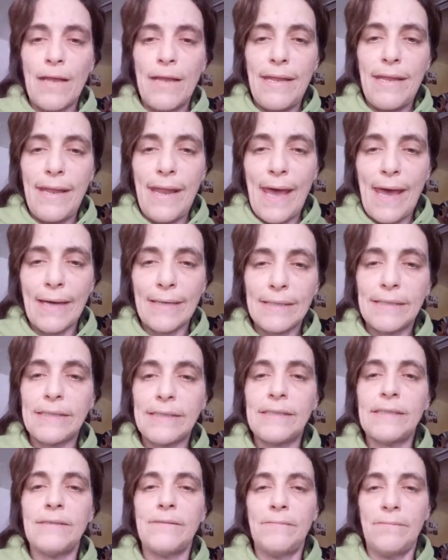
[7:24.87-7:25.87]

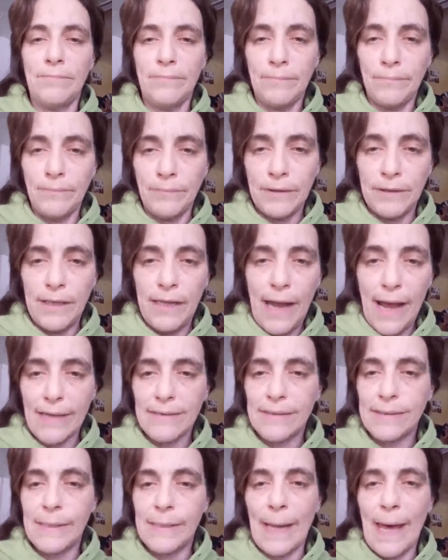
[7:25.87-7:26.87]
Next
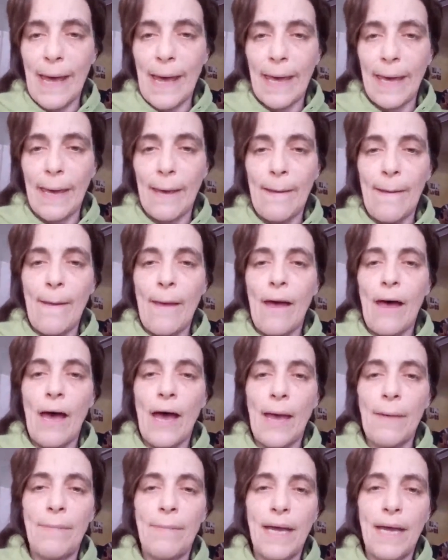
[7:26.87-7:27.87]
lie.
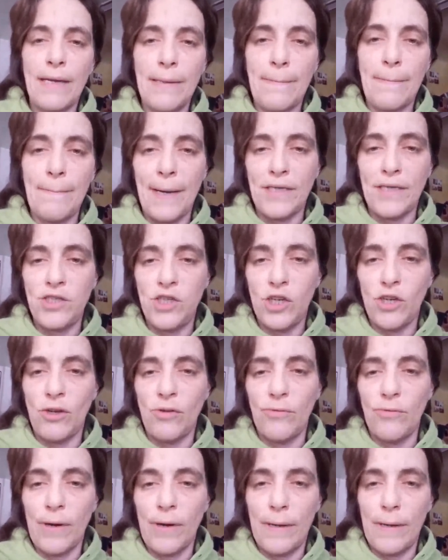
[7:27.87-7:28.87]
I abandoned my
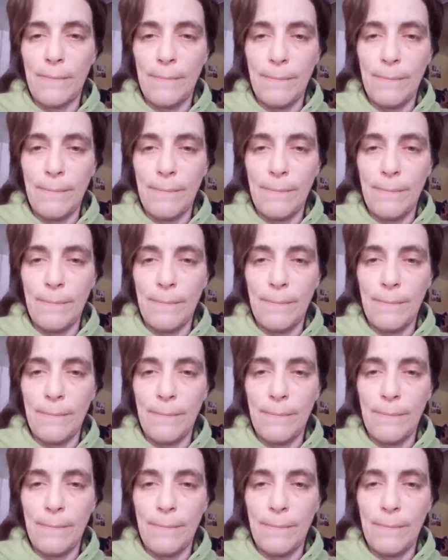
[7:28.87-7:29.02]
children.